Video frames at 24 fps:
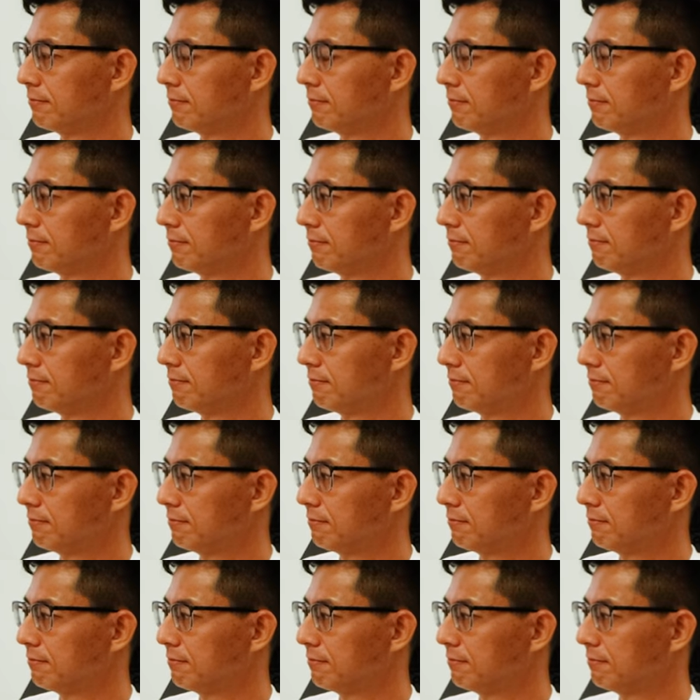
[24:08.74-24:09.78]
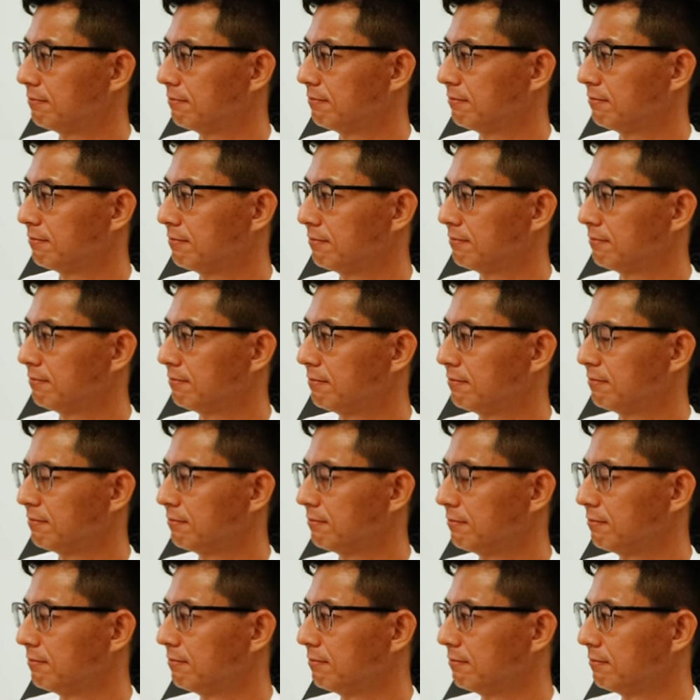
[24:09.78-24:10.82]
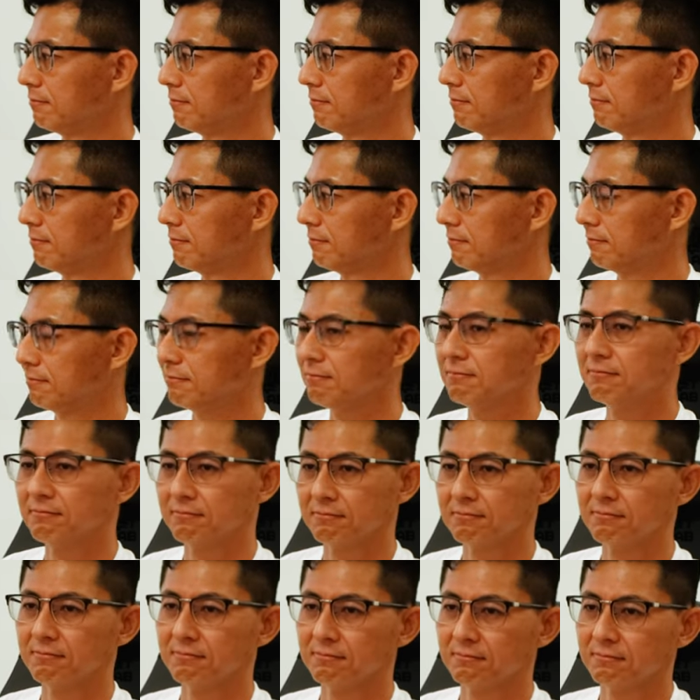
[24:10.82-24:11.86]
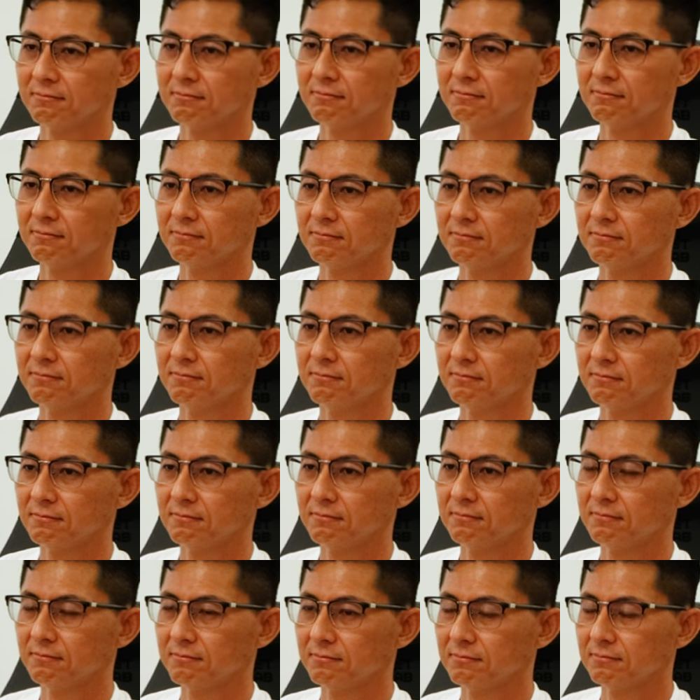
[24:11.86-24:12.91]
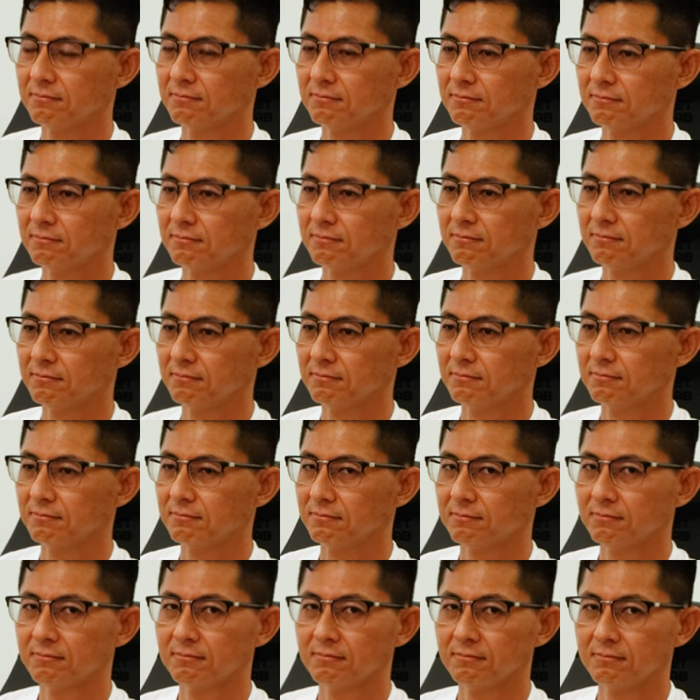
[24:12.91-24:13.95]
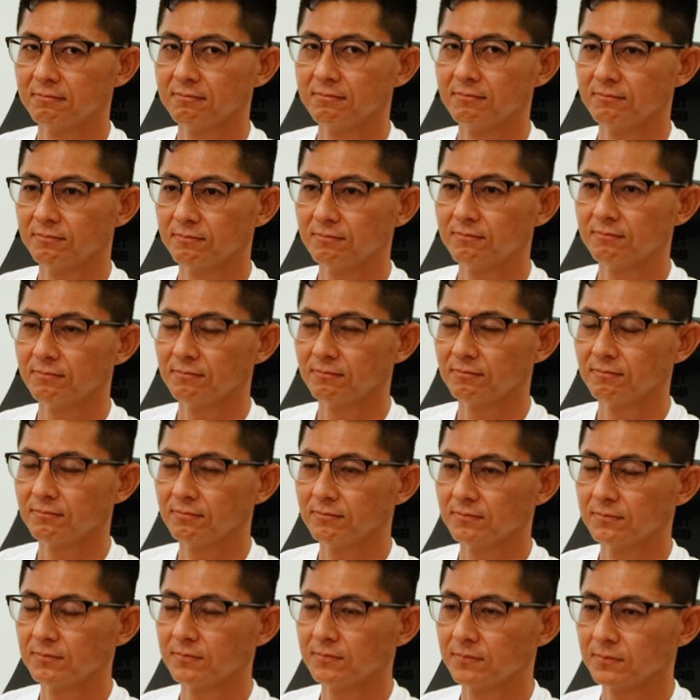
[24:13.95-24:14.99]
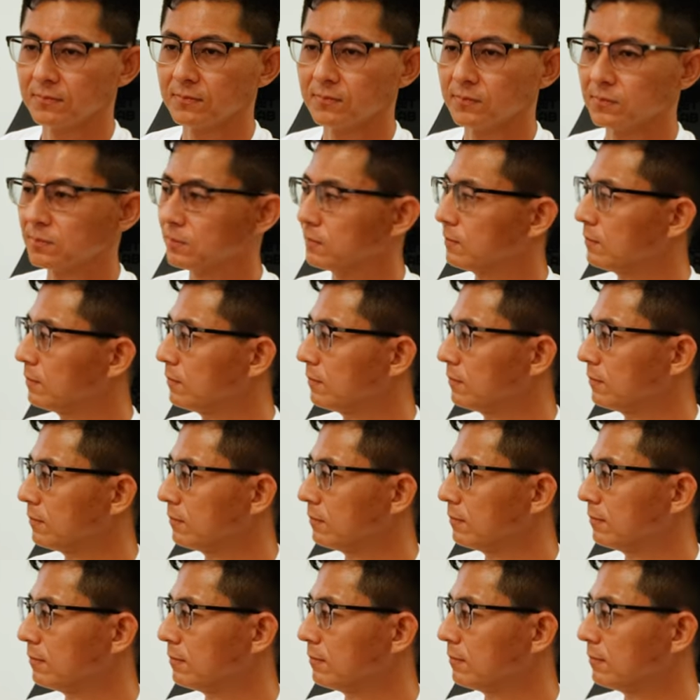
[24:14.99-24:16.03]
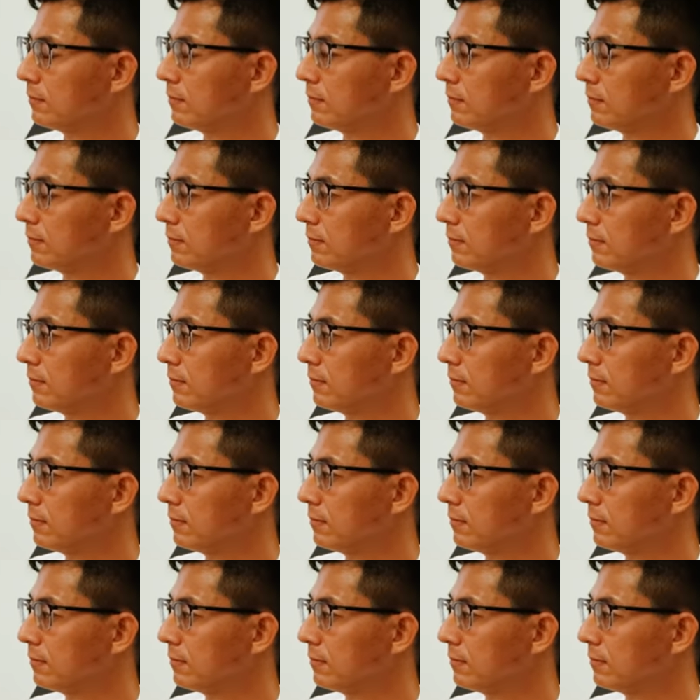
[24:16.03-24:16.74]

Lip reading: [no speech]